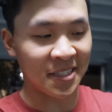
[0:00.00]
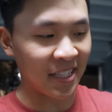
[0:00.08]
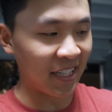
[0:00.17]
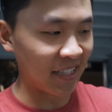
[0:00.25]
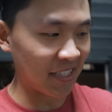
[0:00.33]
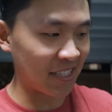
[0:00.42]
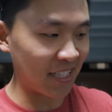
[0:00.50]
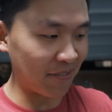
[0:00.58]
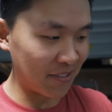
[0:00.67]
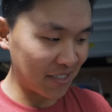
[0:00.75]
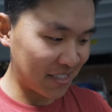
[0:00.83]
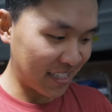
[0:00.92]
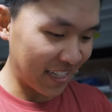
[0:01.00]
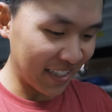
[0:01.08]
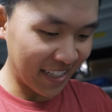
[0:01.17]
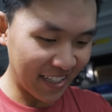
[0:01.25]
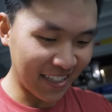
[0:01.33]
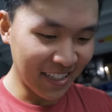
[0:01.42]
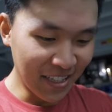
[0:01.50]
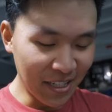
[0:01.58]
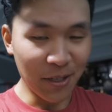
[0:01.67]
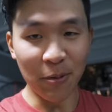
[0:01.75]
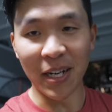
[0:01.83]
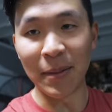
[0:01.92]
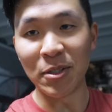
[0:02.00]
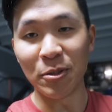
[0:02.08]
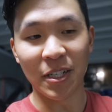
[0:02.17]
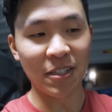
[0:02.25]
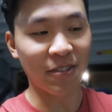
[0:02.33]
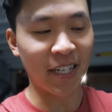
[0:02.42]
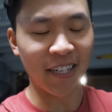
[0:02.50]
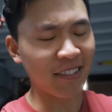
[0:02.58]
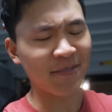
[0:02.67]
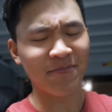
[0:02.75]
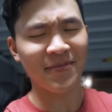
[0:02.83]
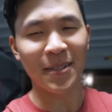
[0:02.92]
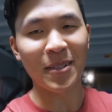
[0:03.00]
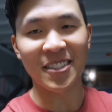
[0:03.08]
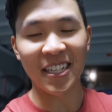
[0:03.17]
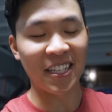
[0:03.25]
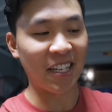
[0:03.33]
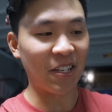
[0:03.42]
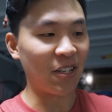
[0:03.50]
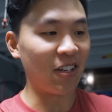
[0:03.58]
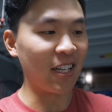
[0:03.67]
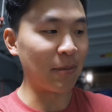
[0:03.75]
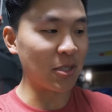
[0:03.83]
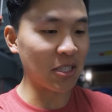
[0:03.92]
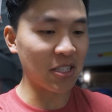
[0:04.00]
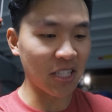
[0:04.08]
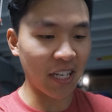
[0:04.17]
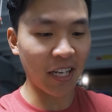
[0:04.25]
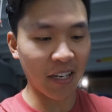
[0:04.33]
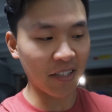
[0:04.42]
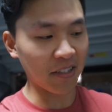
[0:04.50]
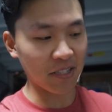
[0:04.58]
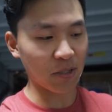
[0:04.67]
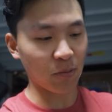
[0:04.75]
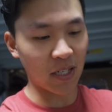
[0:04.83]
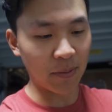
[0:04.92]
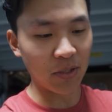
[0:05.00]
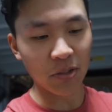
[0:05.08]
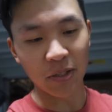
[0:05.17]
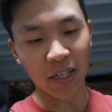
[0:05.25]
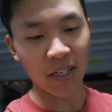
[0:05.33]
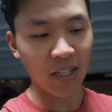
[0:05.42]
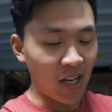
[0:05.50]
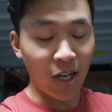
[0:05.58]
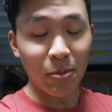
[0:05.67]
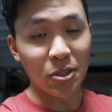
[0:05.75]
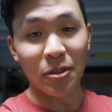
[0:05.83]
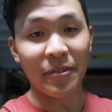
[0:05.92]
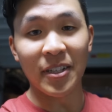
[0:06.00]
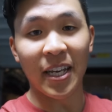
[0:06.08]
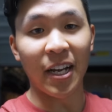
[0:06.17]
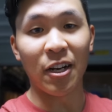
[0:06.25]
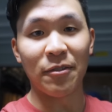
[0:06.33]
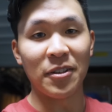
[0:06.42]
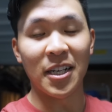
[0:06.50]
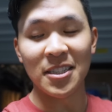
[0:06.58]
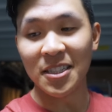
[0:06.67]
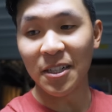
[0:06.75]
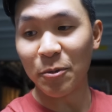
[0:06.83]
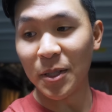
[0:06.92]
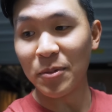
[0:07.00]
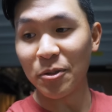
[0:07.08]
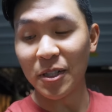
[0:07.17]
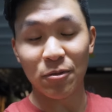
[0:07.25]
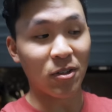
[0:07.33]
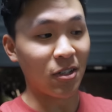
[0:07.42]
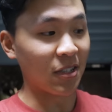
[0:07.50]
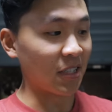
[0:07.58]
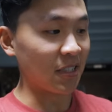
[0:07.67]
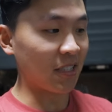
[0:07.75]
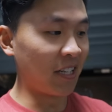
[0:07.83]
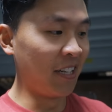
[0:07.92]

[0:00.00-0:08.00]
saying this stuff to say that what I'm doing is right. I'm not saying that at all. I'm just saying this is what I'm doing. I almost don't even care if you guys think what I'm doing is wrong because